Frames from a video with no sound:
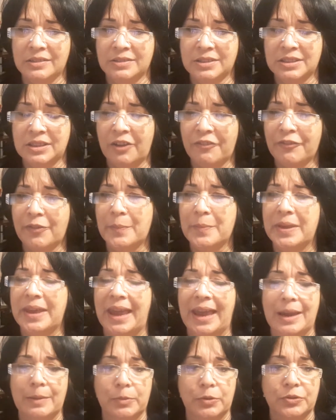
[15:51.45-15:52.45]
stuff from
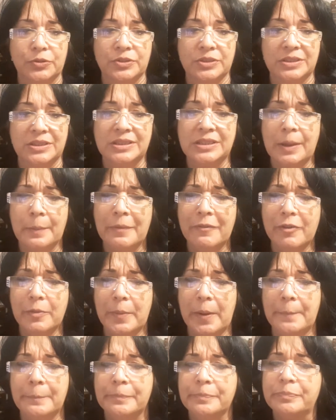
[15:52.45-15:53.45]
gamers. And some of
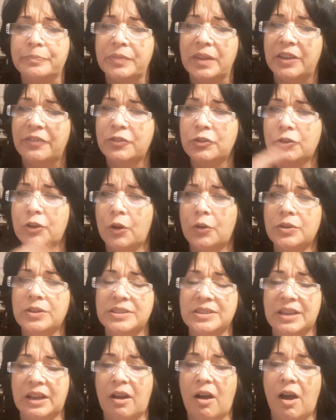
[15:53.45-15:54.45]
them, if you
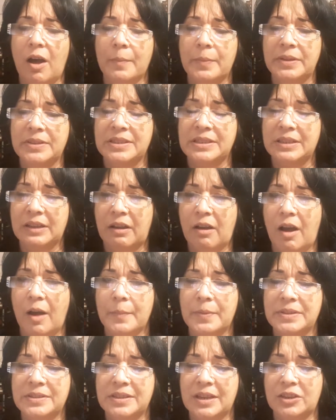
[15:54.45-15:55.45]
notice the comments in the
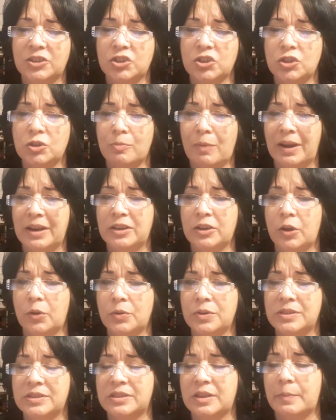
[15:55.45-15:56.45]
comment section, you might
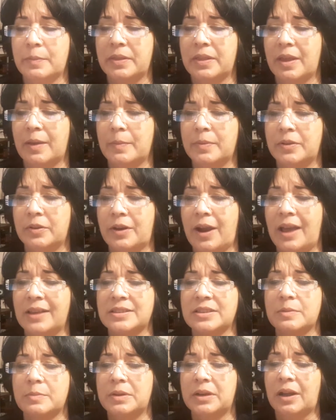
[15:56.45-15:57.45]
notice some of them. They're
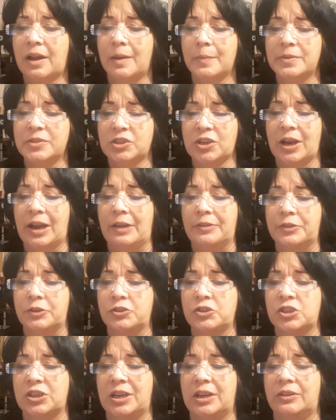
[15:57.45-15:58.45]
asking me to come and check out
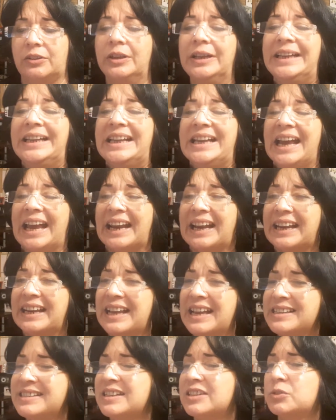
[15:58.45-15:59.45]
their channel. And I
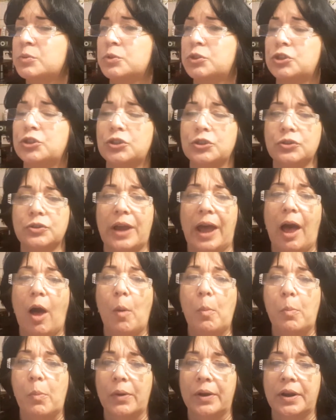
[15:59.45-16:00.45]
guess that's what you do to
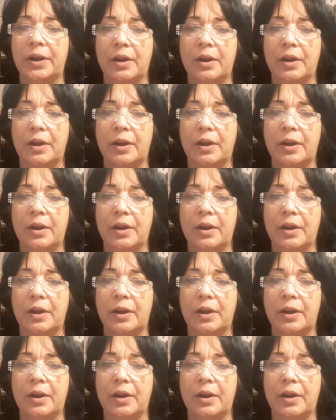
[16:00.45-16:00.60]
help one